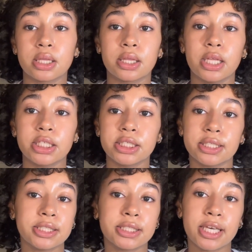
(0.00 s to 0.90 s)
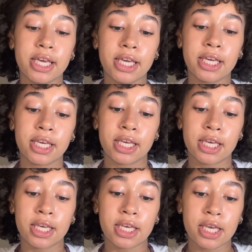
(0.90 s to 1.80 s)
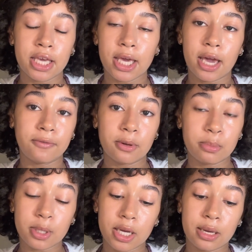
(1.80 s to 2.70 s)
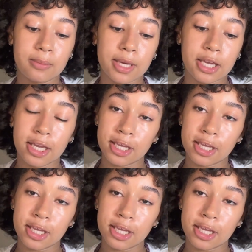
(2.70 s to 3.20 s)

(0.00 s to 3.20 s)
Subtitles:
let's just say, after prom, it